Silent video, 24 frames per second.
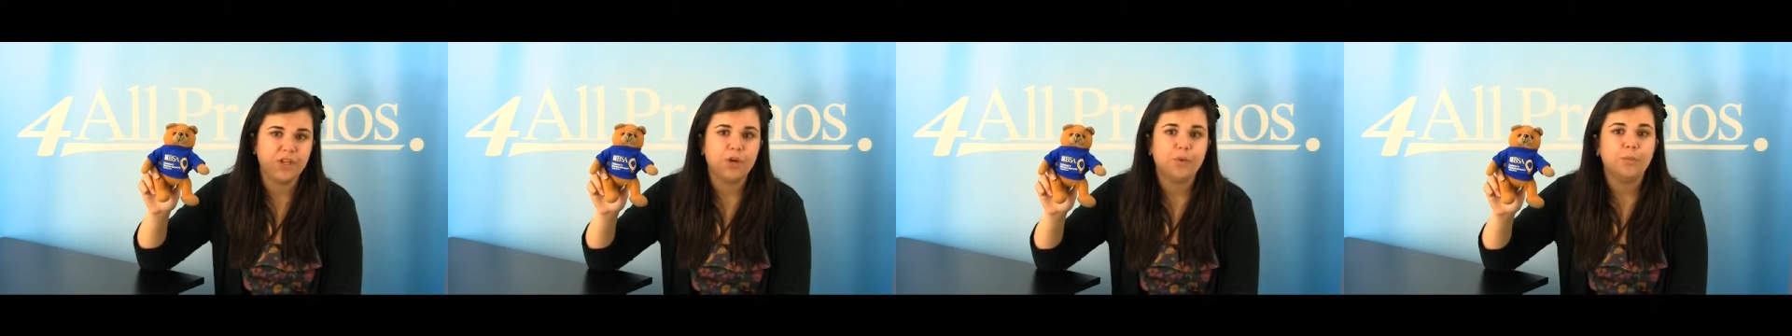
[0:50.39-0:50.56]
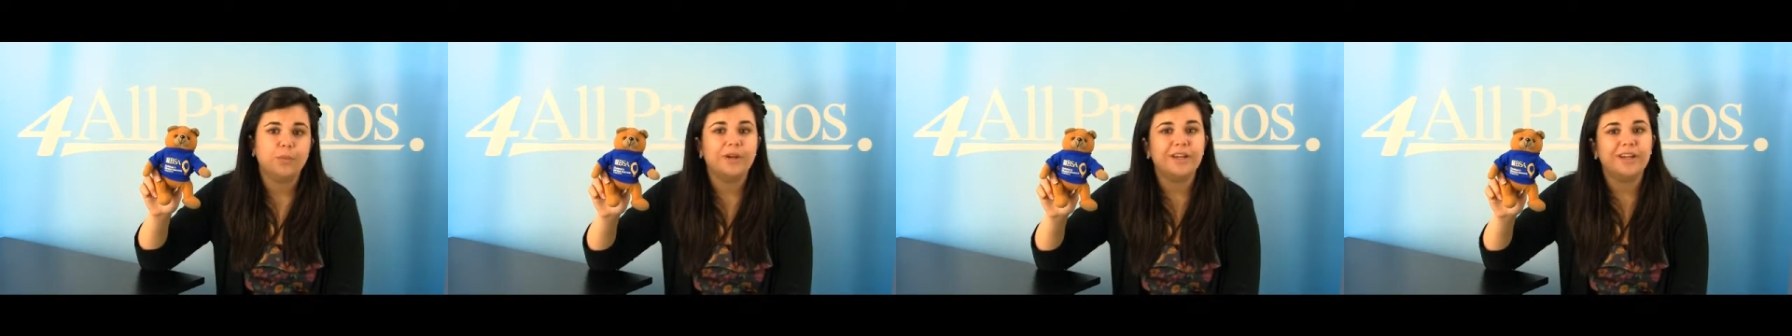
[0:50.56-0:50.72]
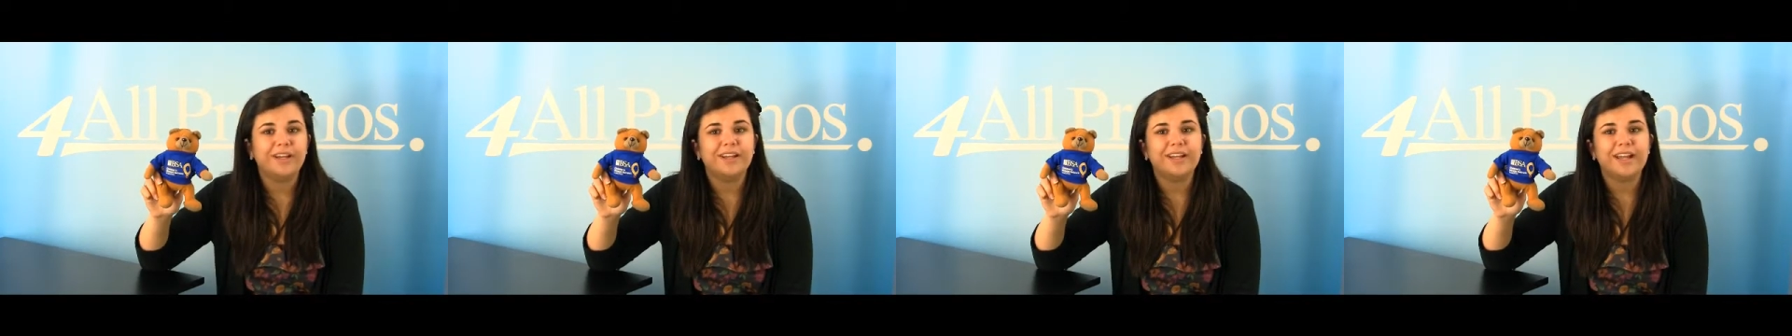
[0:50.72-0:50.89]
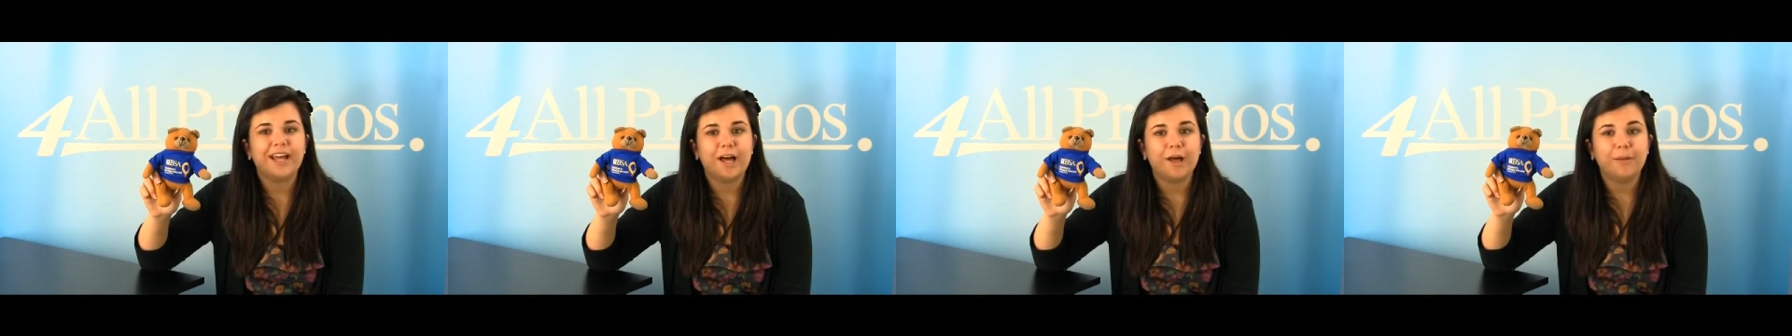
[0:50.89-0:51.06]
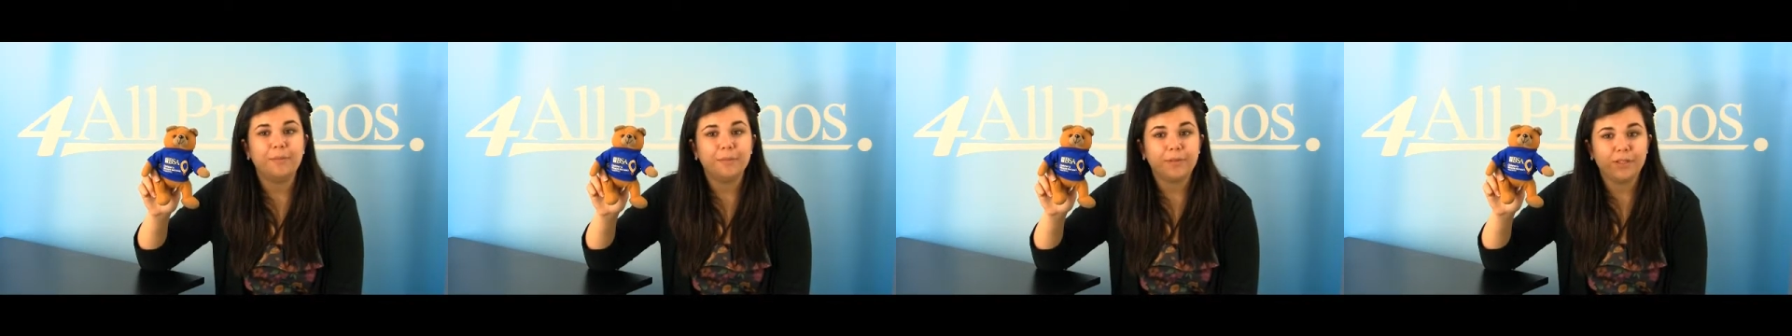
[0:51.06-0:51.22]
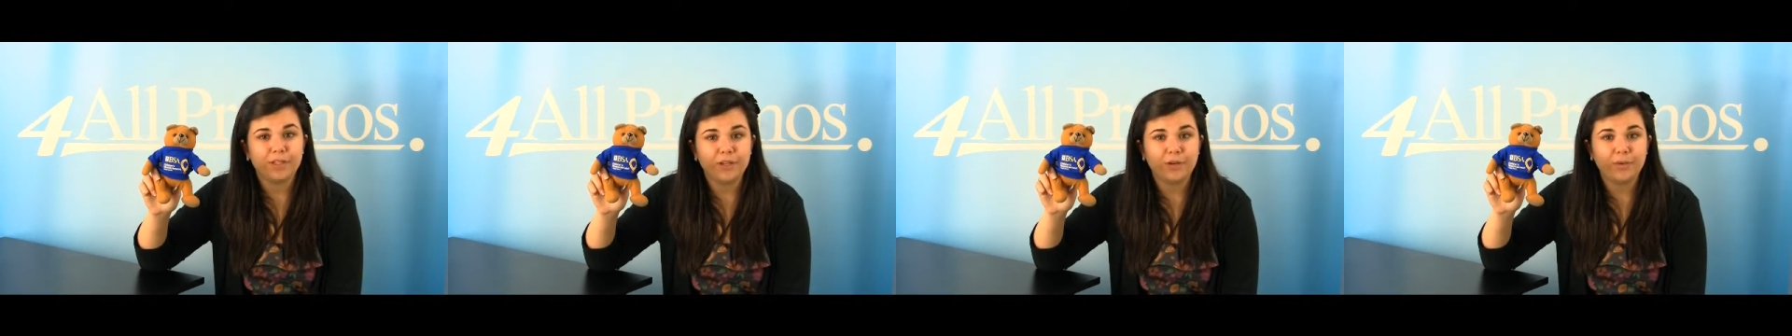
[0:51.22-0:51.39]
We're here to
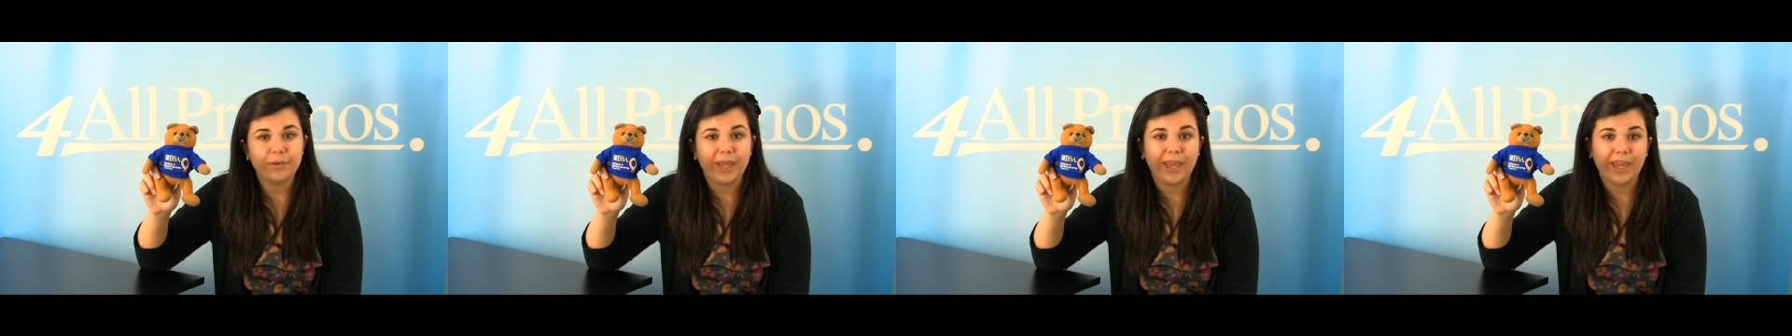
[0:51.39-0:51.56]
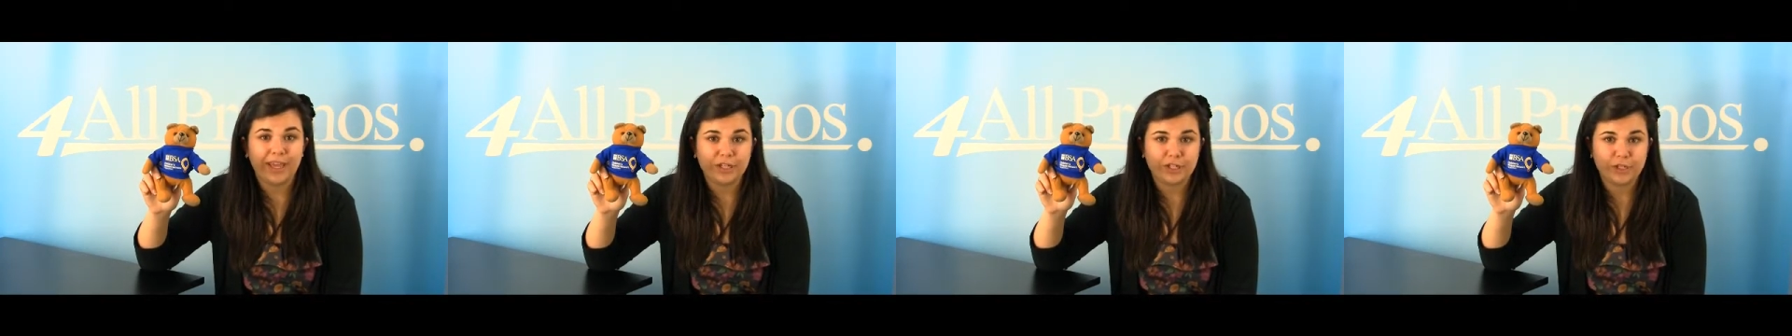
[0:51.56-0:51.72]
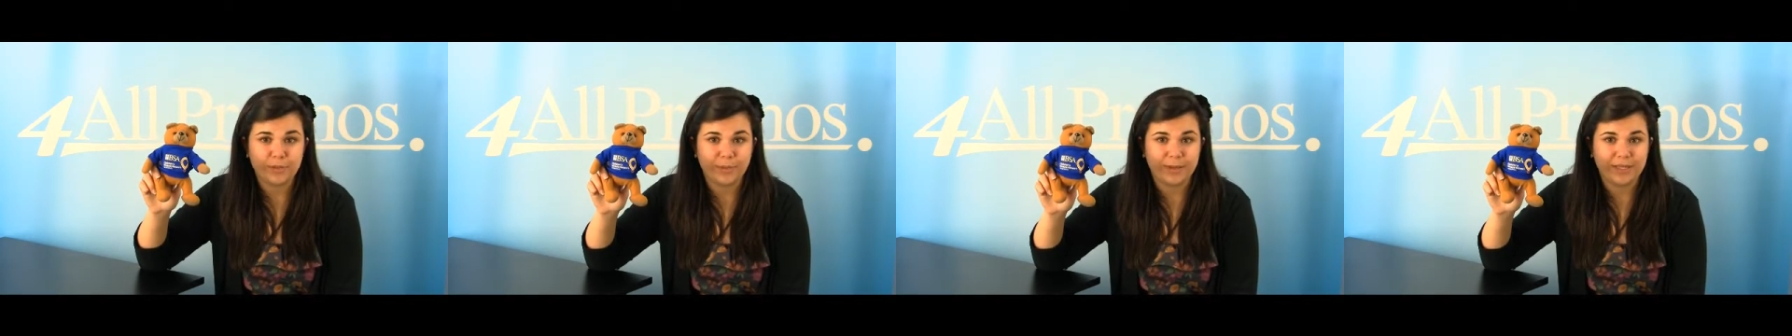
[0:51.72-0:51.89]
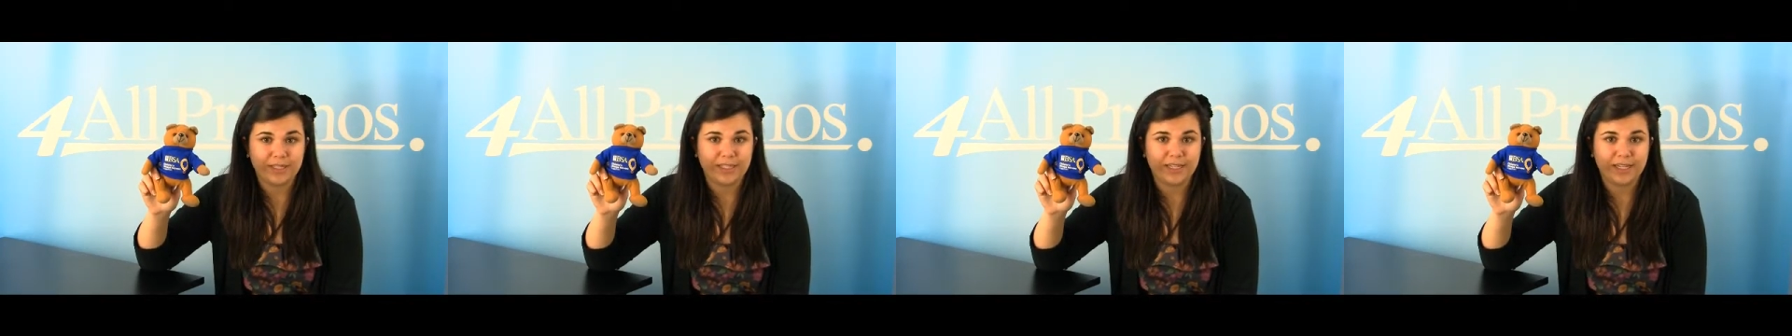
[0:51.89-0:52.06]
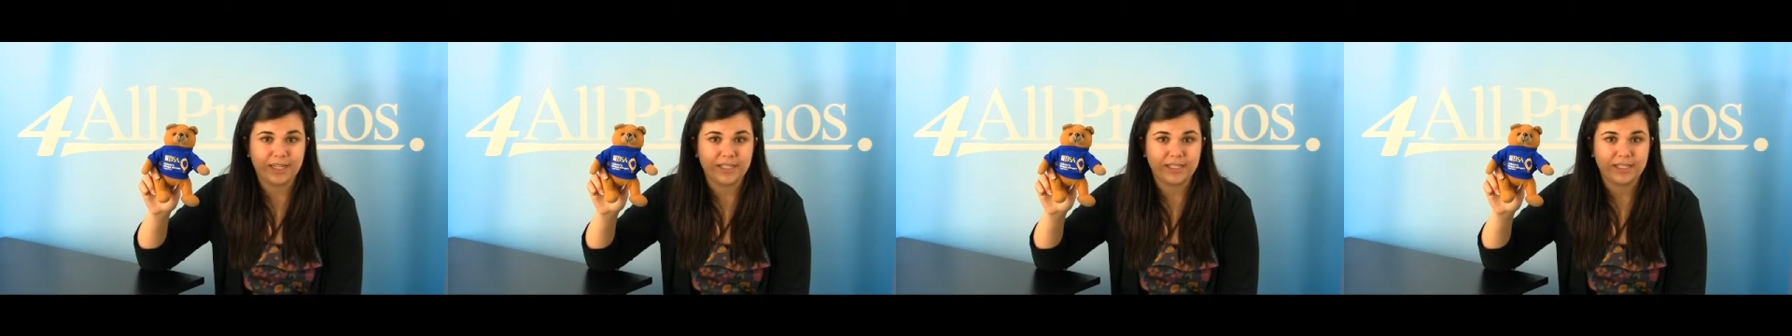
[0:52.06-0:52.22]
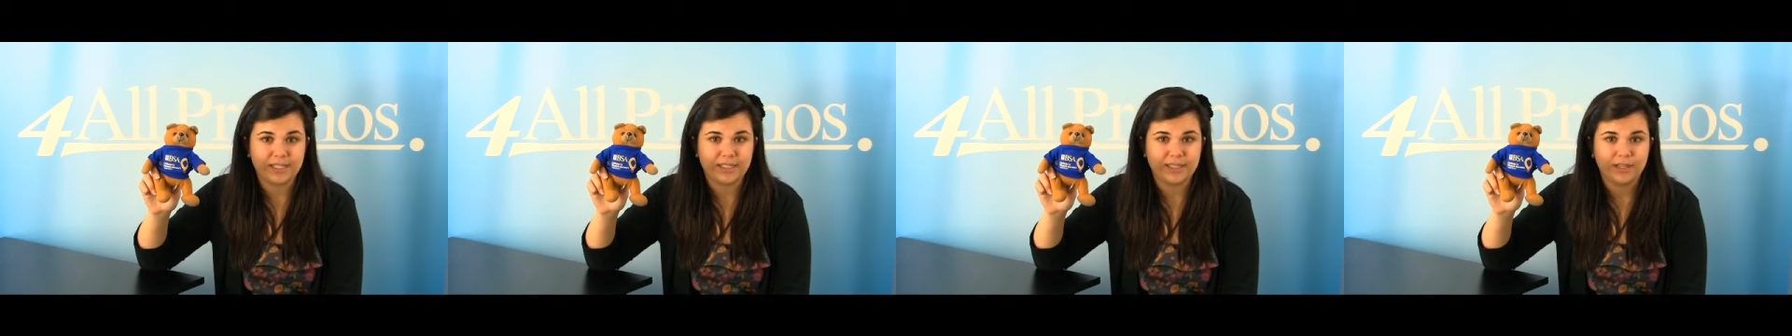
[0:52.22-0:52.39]
help you and your
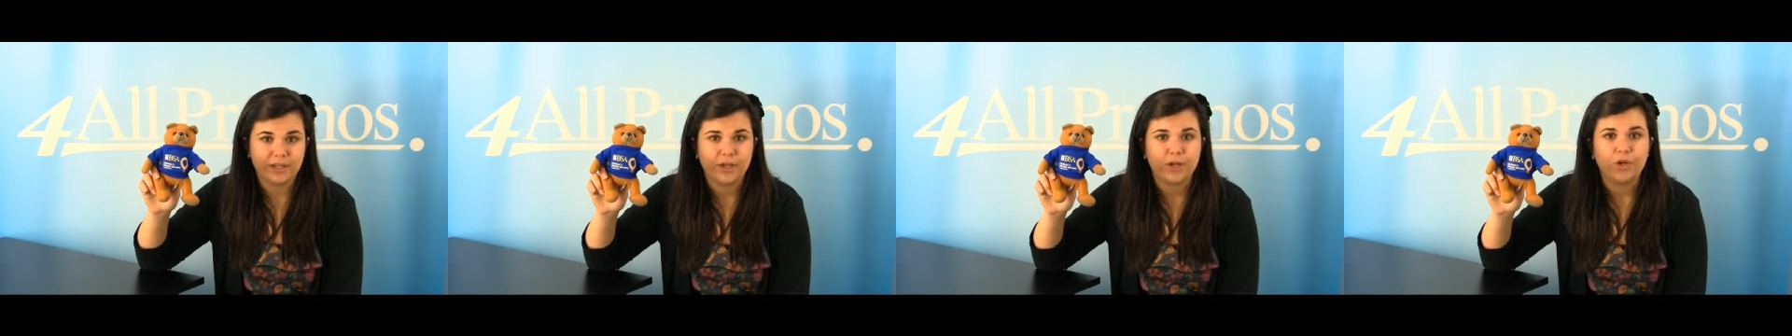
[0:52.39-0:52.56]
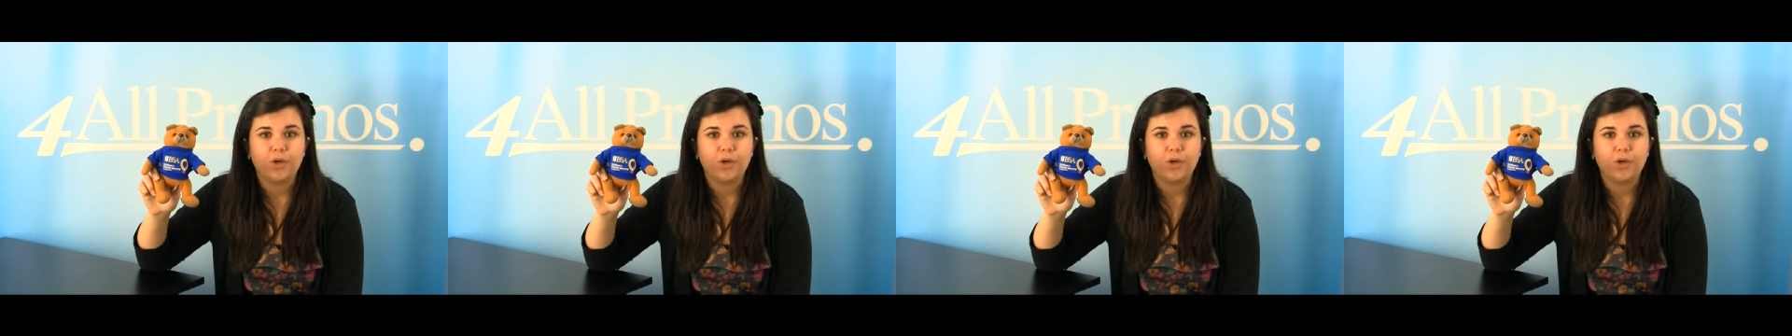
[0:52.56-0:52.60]
business.